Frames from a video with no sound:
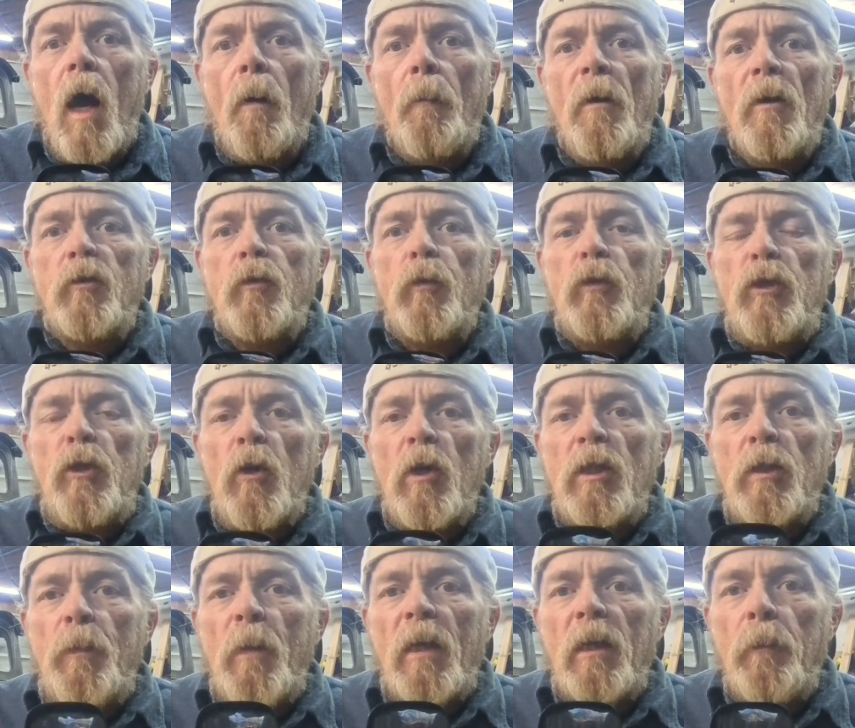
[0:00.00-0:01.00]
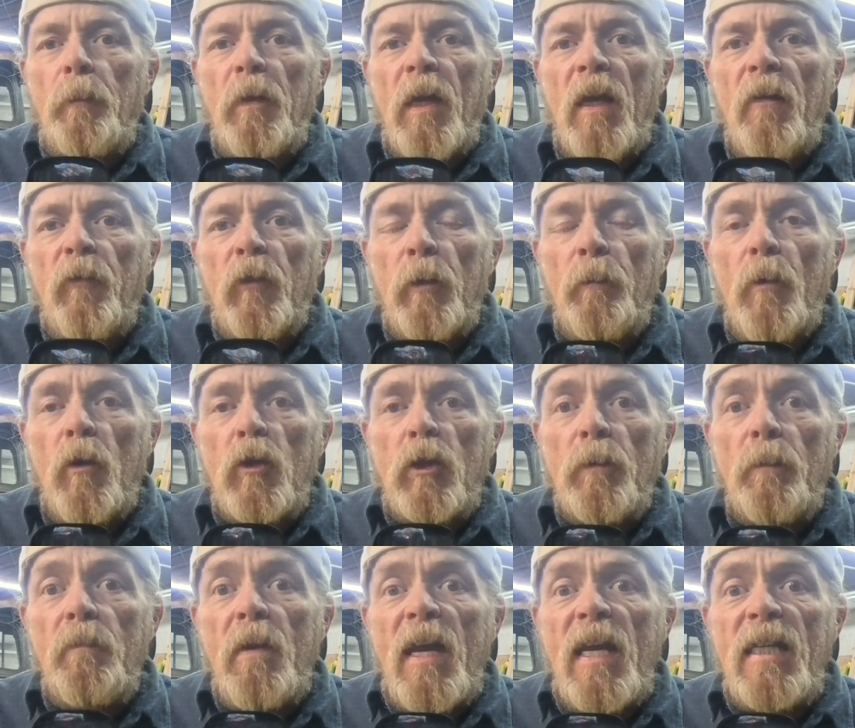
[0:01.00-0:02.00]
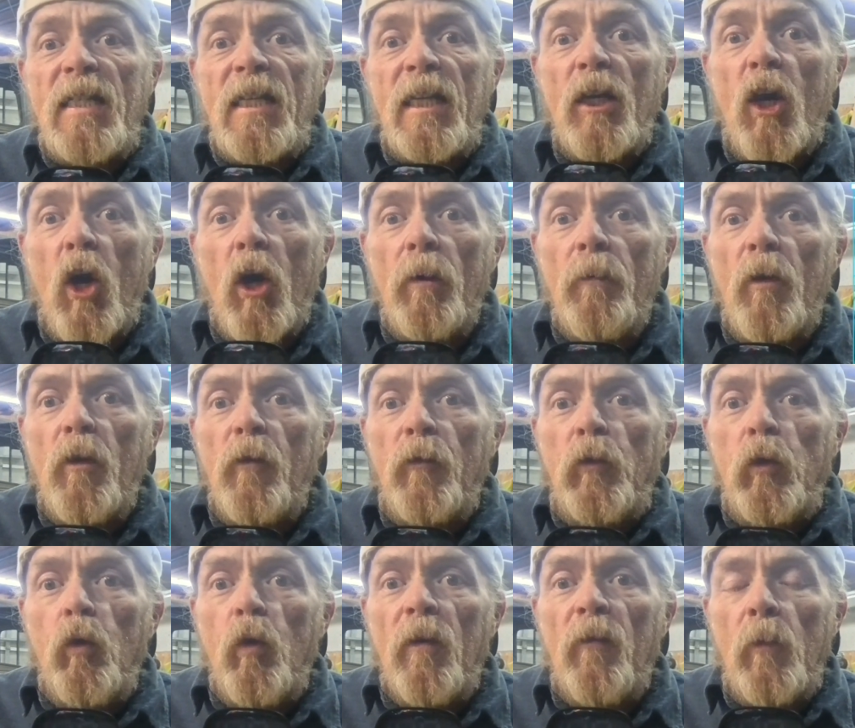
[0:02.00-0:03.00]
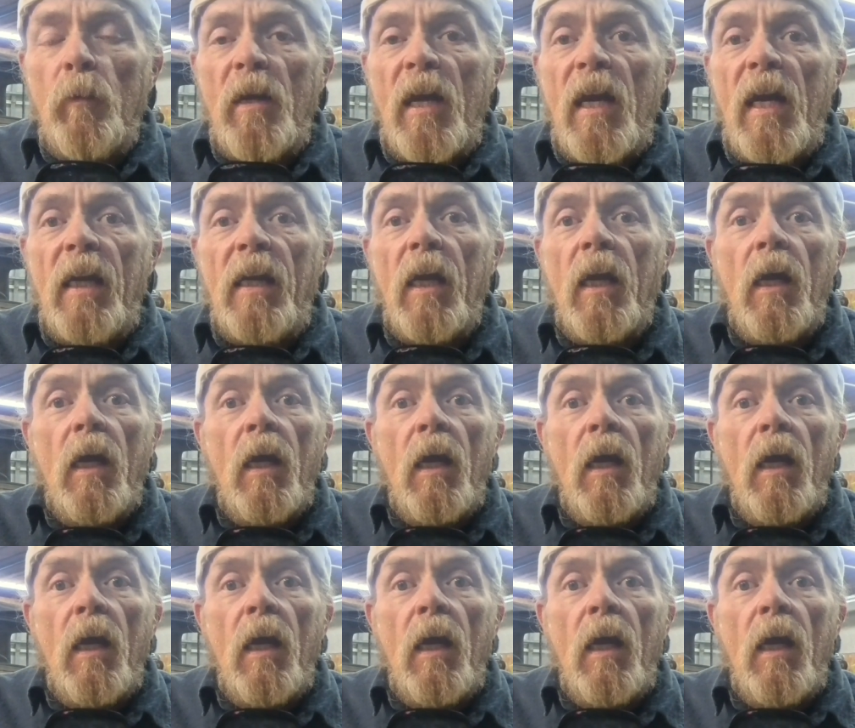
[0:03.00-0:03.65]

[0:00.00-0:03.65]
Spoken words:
much would you expect to pay for the most amazing automotive tool ever made?